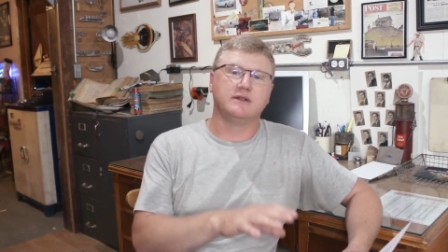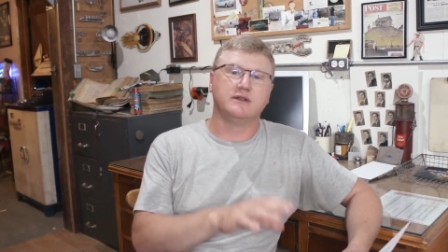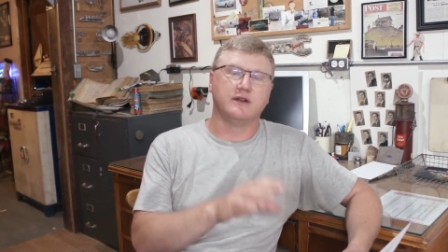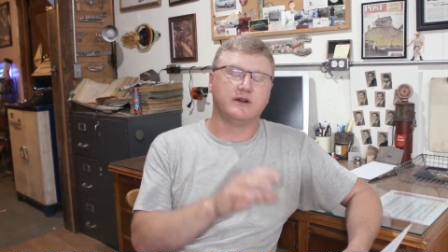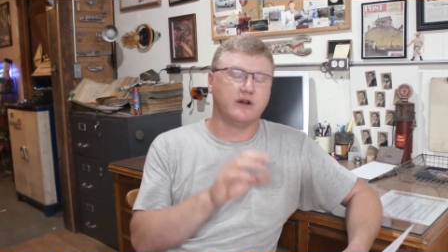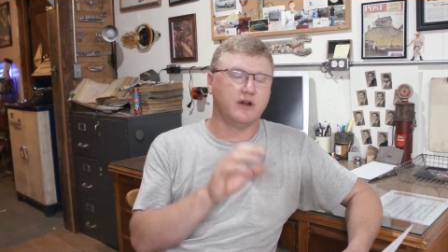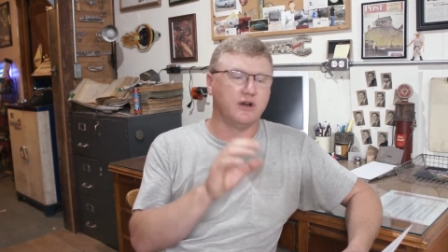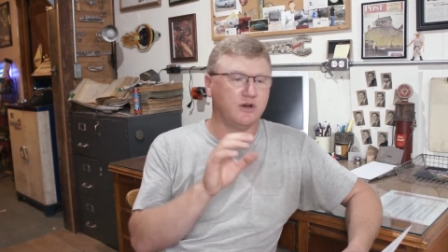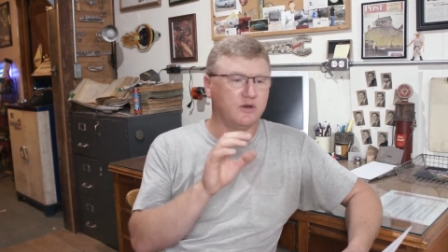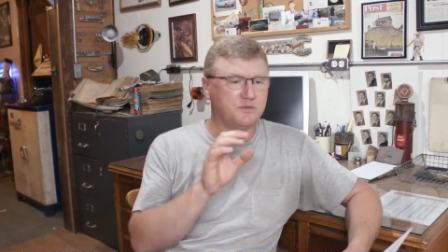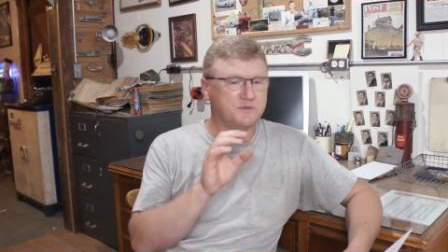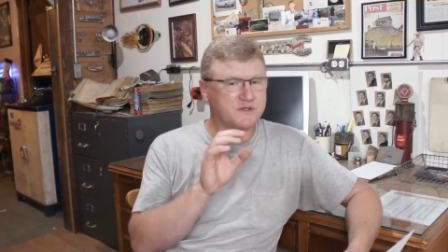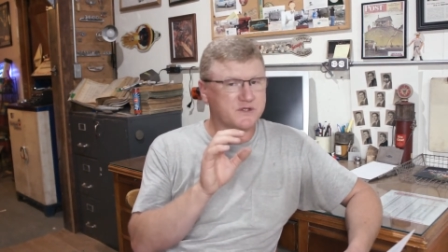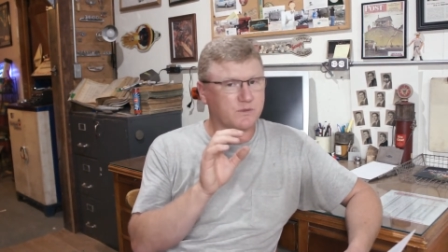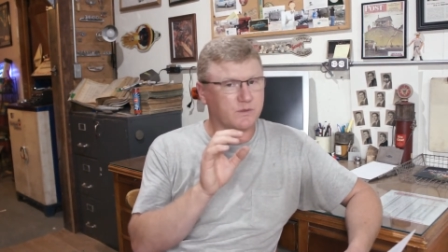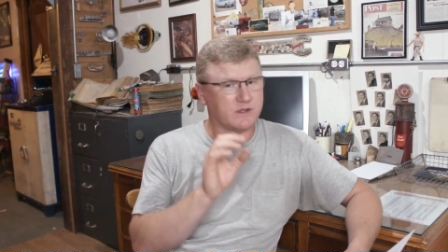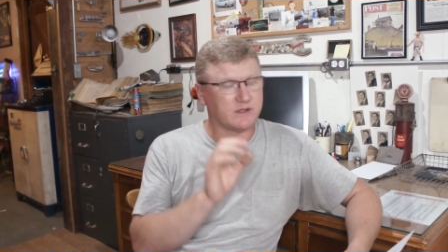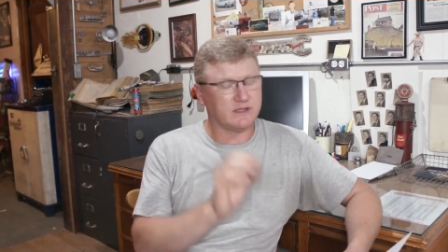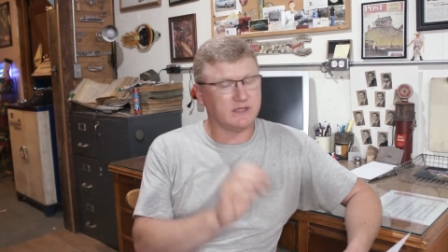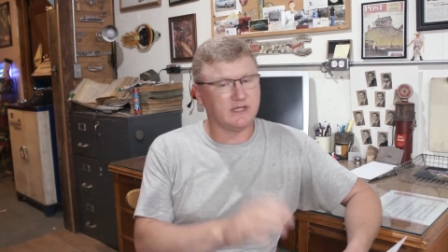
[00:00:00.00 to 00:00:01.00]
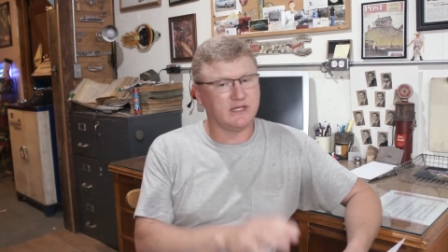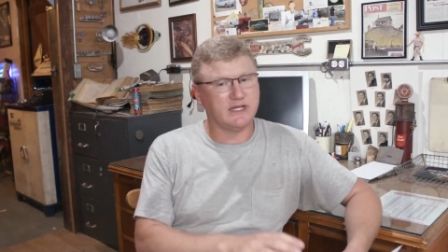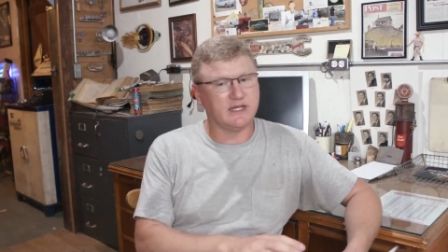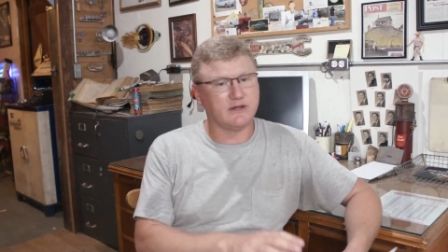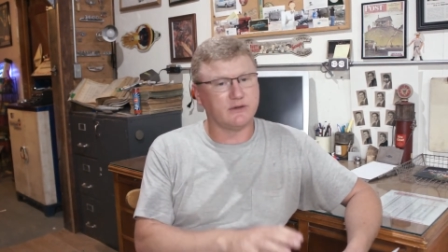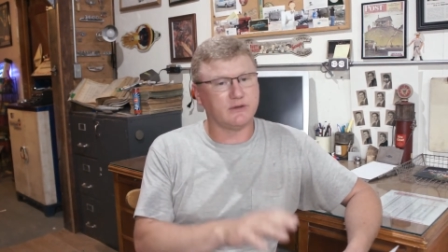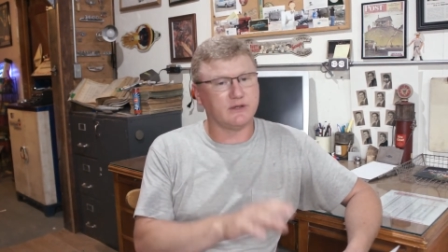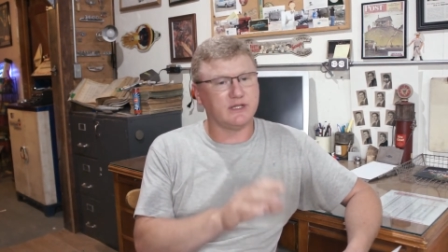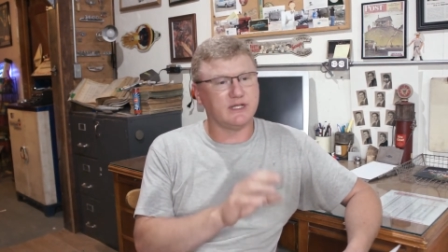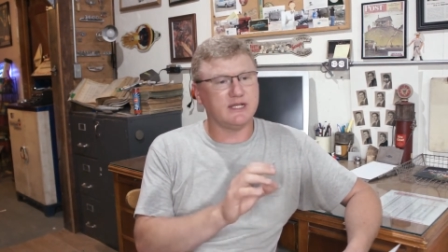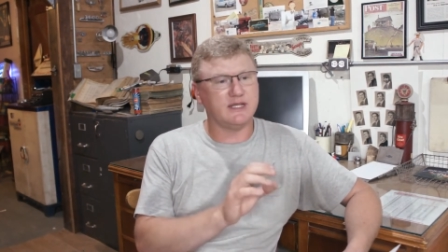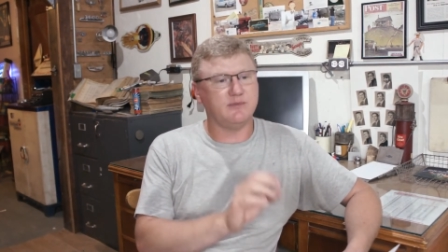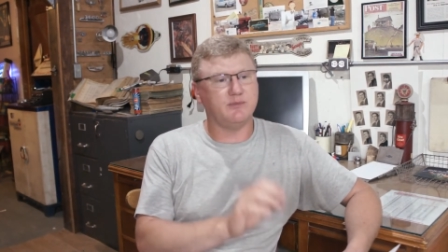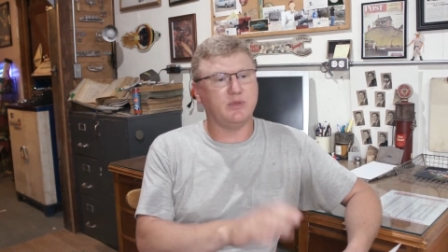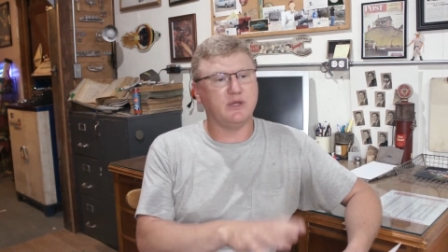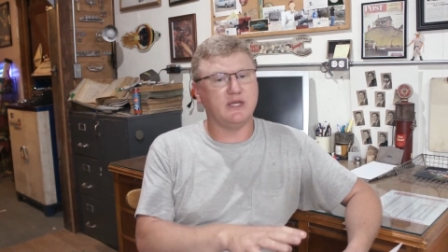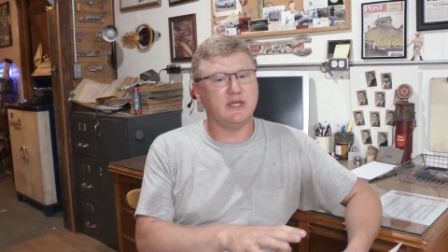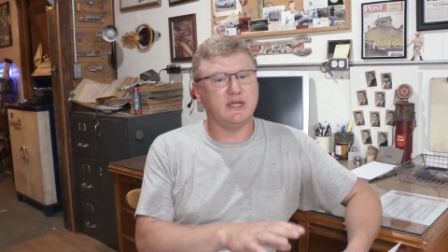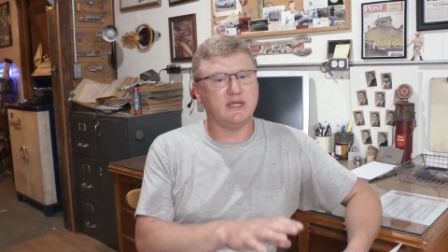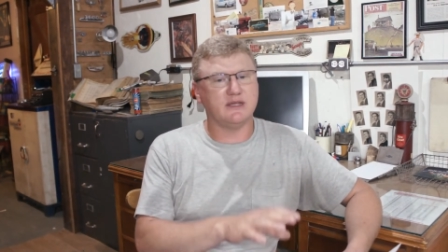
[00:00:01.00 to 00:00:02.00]
Their homes were literally
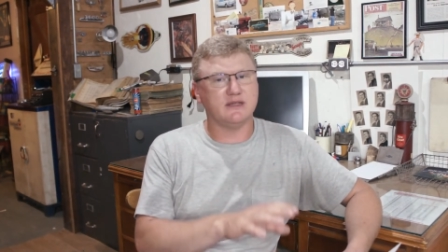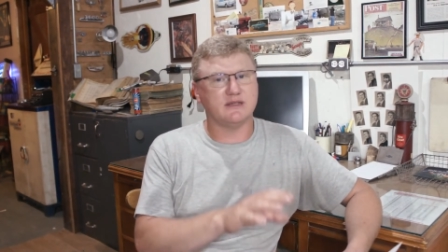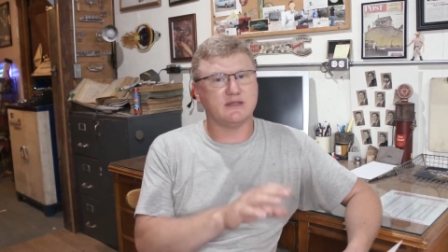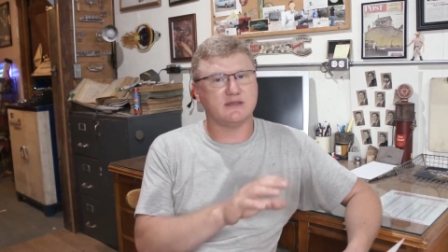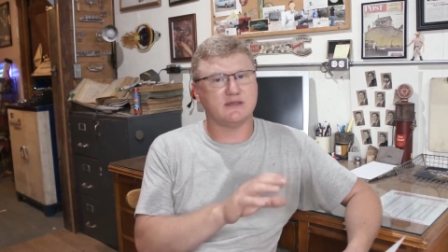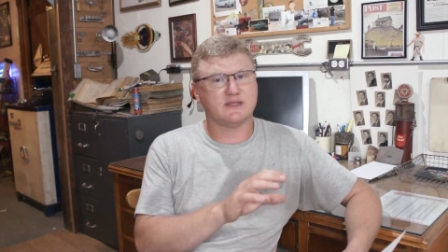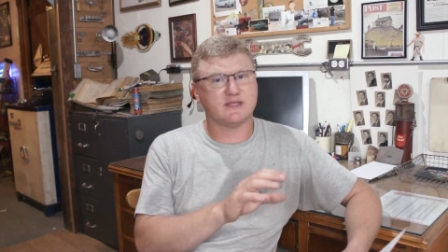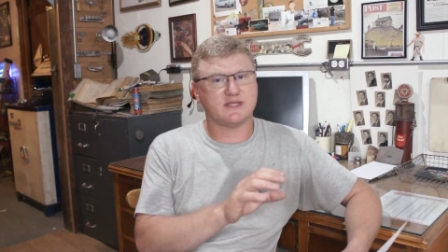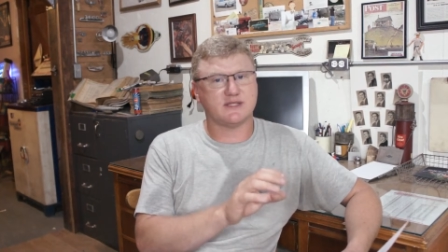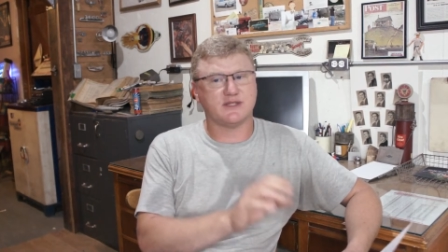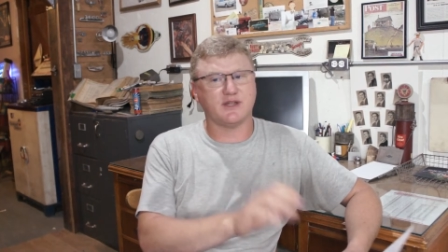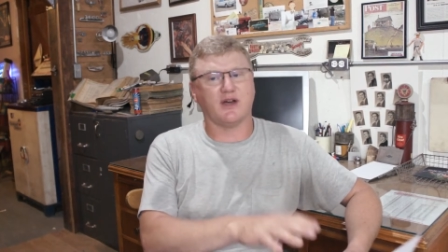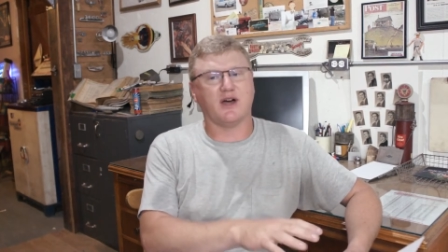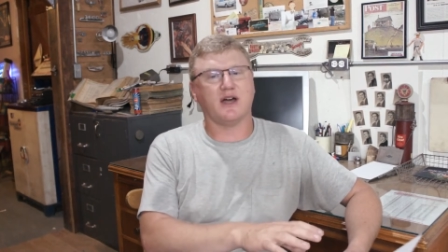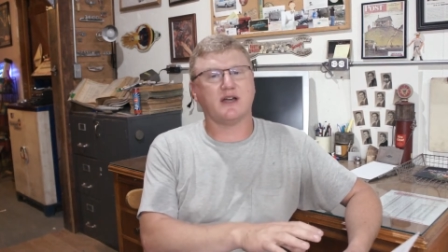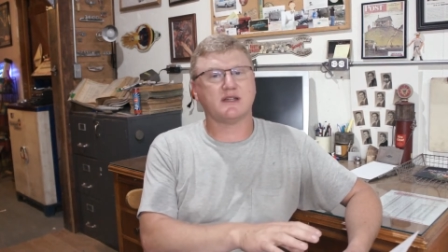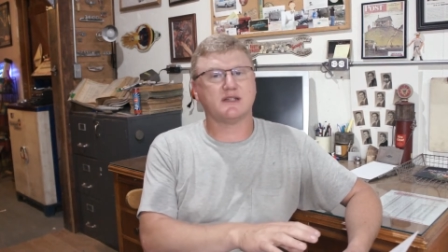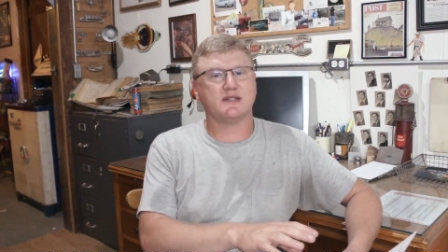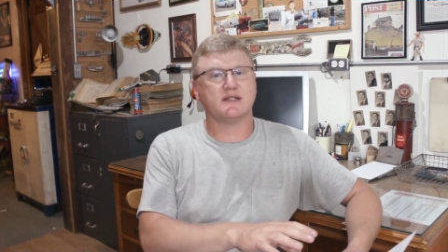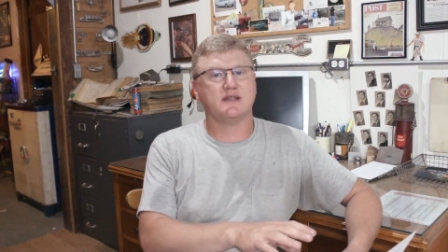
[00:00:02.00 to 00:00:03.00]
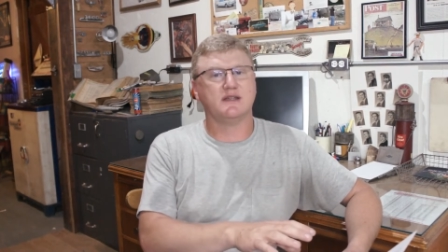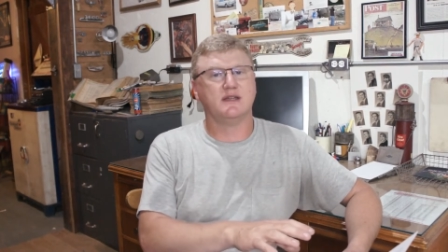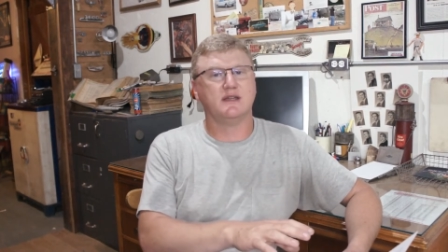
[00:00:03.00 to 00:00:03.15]
being stalked.